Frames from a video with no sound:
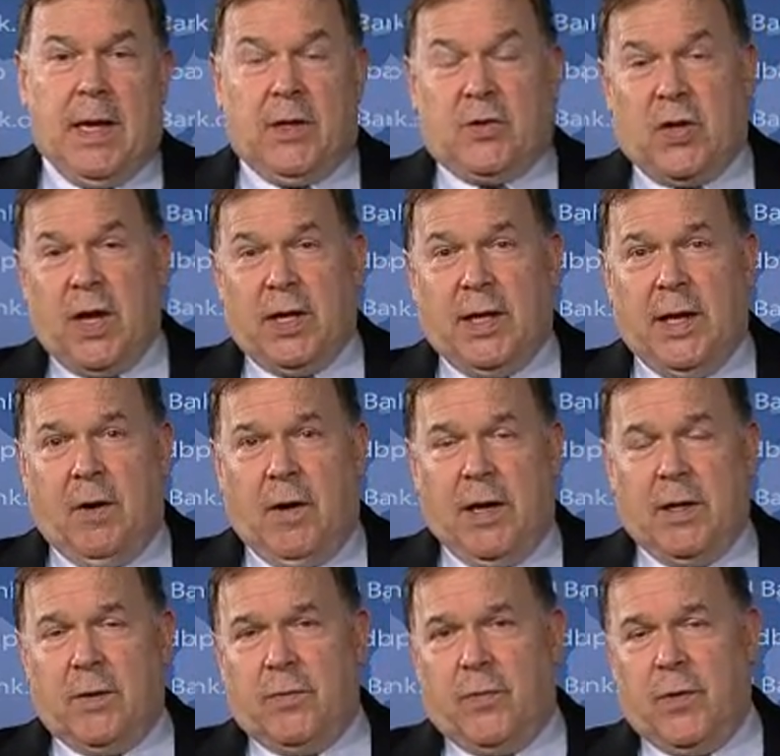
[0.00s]
A second
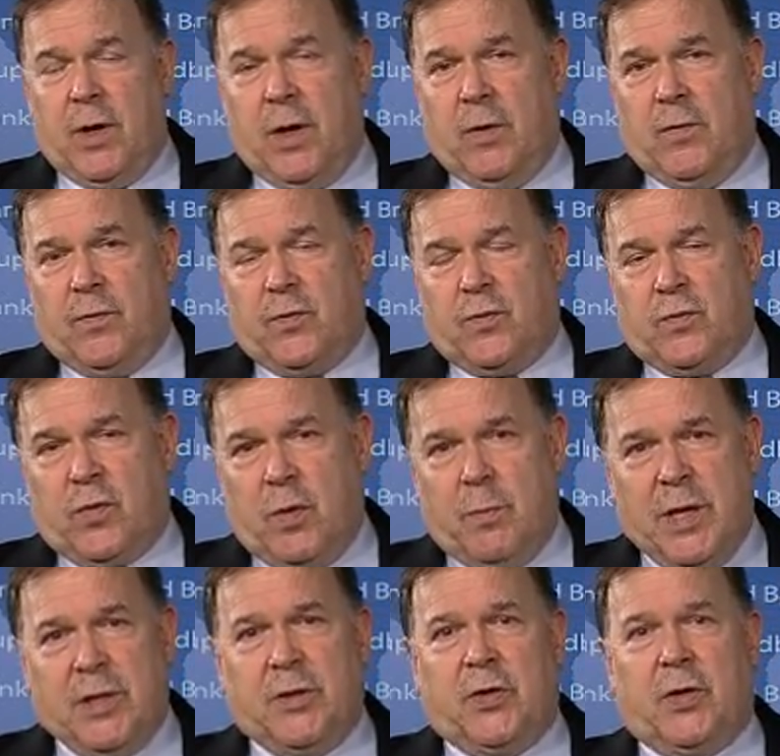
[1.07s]
area of
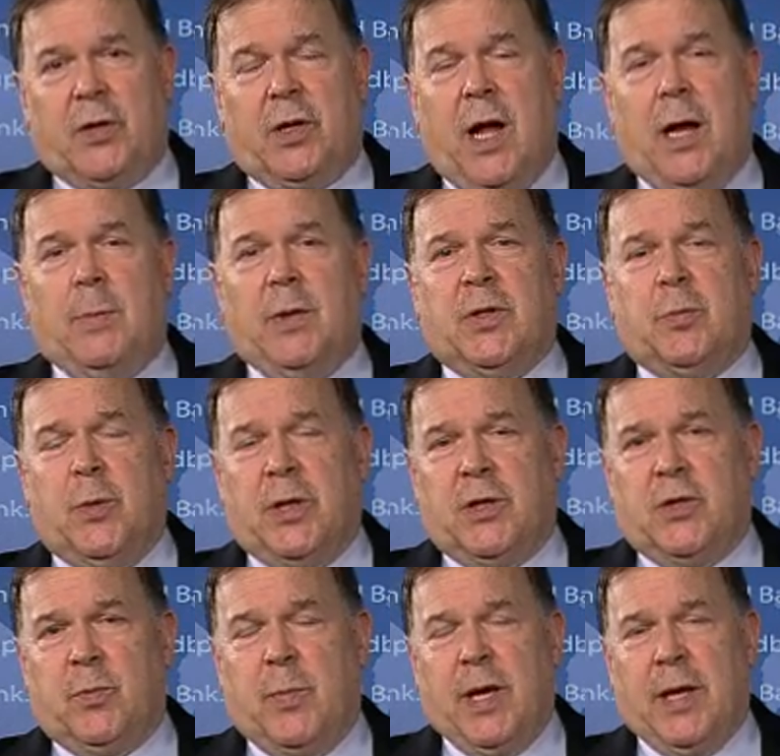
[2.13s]
tremendous accomplishment
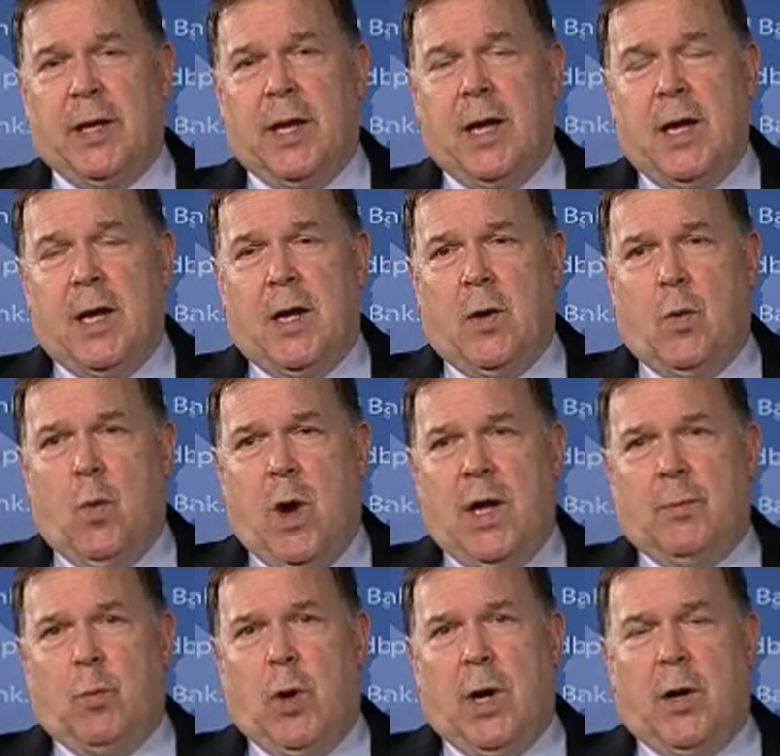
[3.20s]
has been
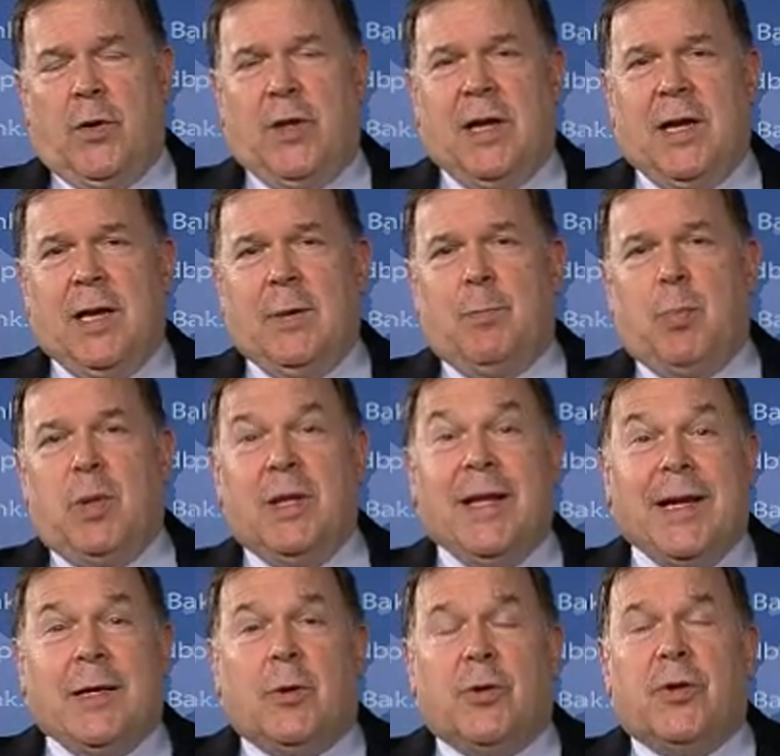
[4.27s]
one where the
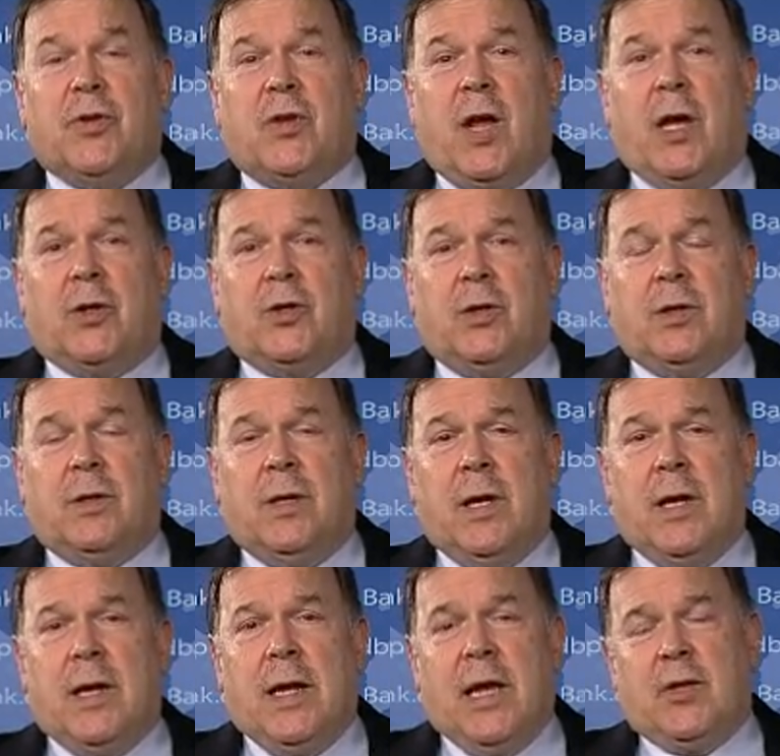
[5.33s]
political discussion
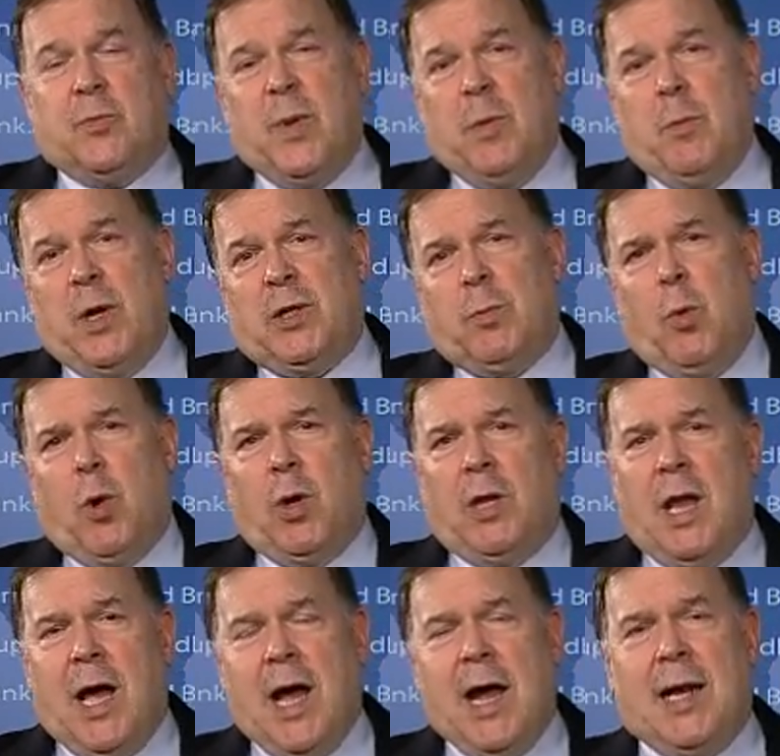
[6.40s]
has been much more
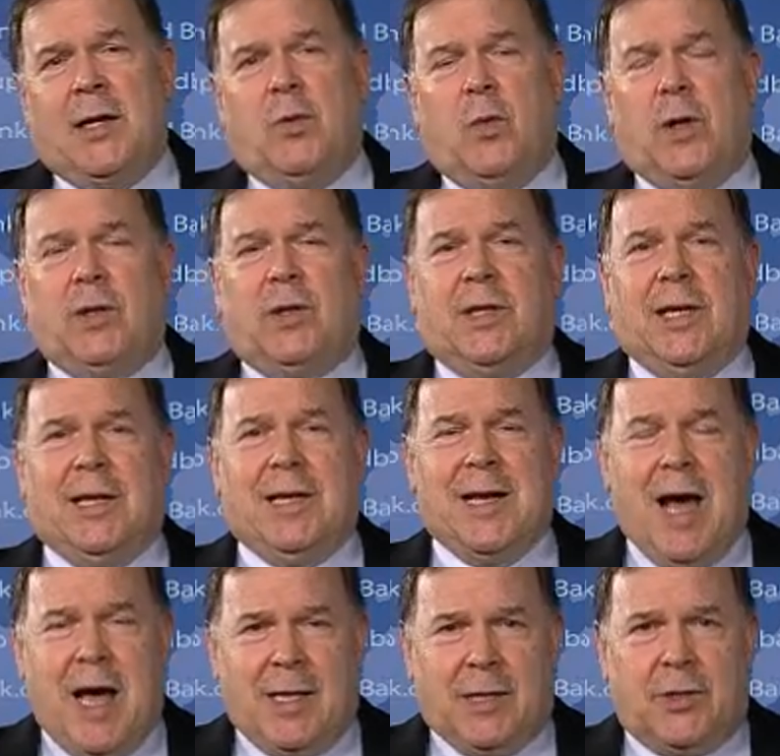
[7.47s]
aligned with the
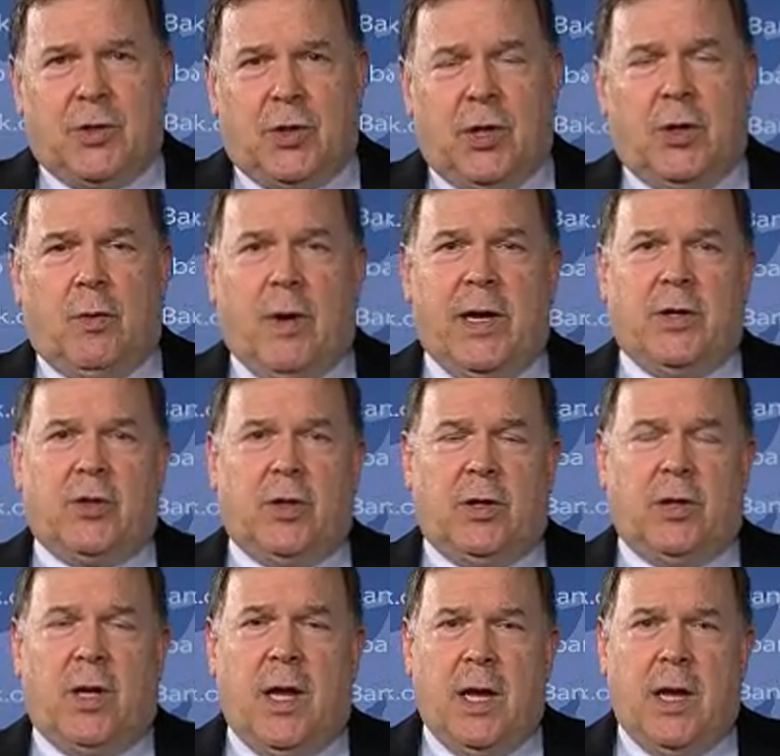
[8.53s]
knowledge
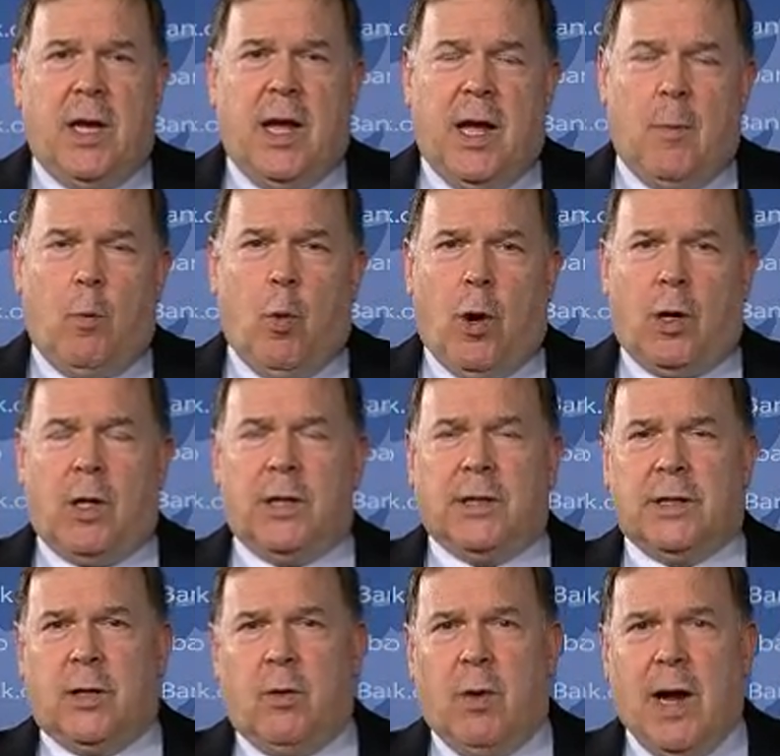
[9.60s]
generation and work
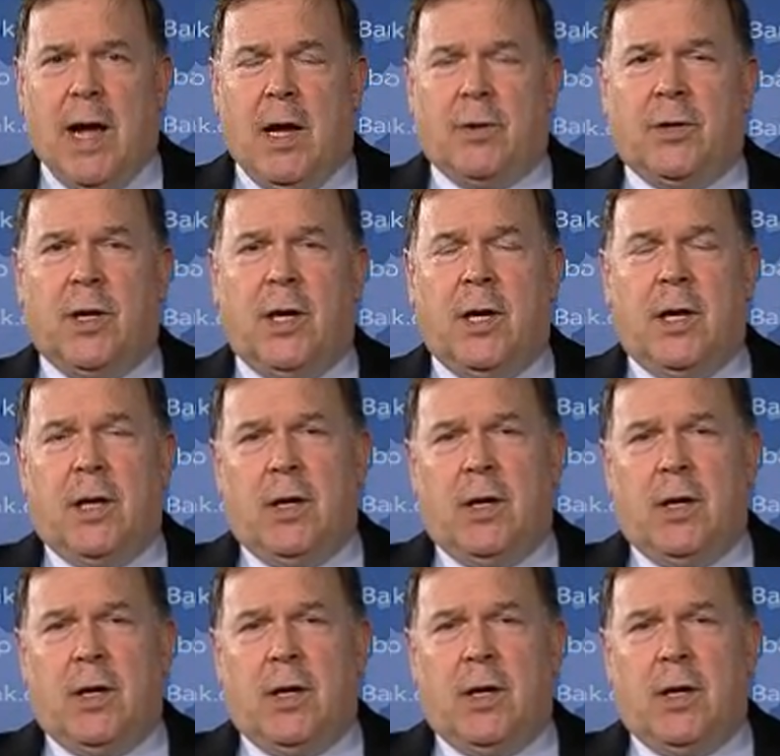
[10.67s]
on the ground